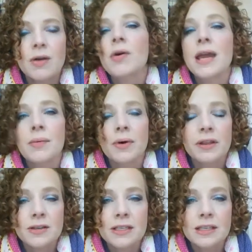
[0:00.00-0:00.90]
okay, well,
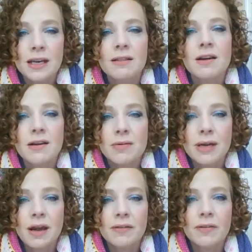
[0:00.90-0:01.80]
there's a knit along
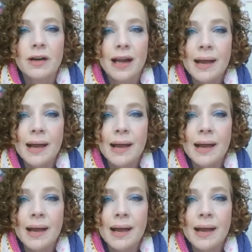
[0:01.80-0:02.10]
going on for it,